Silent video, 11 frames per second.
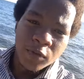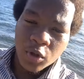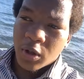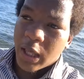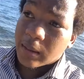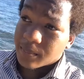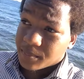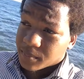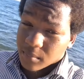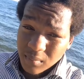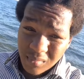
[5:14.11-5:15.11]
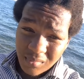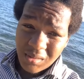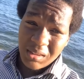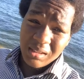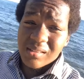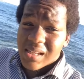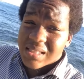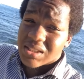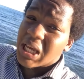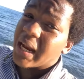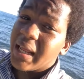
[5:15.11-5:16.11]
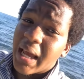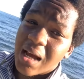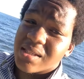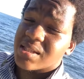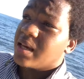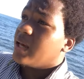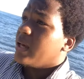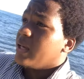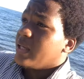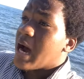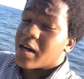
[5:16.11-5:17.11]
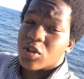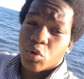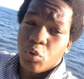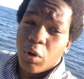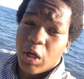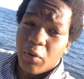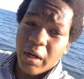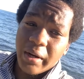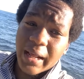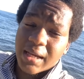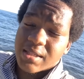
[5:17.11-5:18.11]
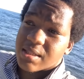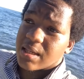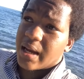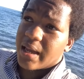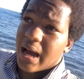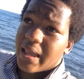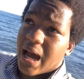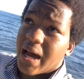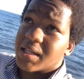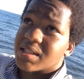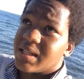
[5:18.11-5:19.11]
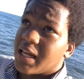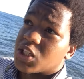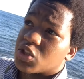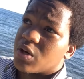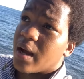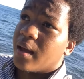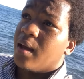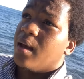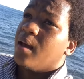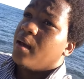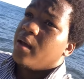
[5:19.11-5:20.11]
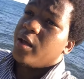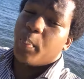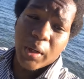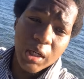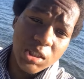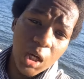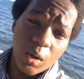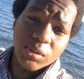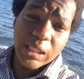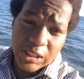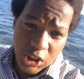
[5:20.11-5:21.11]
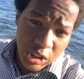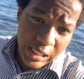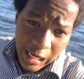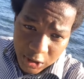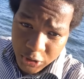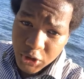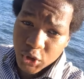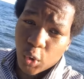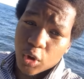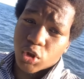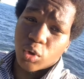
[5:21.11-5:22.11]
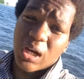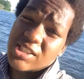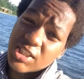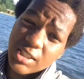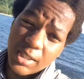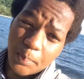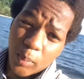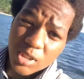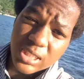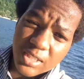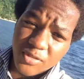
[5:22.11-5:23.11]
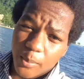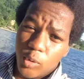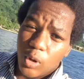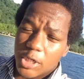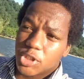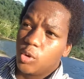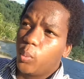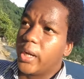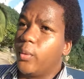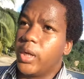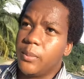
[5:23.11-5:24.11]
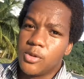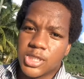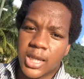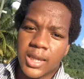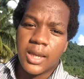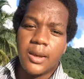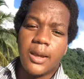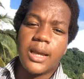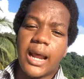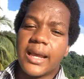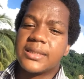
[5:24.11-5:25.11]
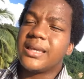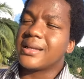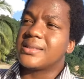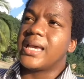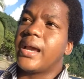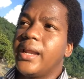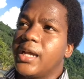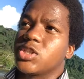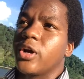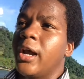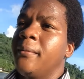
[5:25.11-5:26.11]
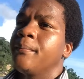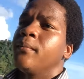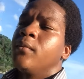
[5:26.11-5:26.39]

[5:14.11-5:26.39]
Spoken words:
You know, like, it take 10 years, you had this really, really nice, you had this nice track, you put it out, it actually scores. So it's the process from you actually winning with the music, like, it take 10 years, right?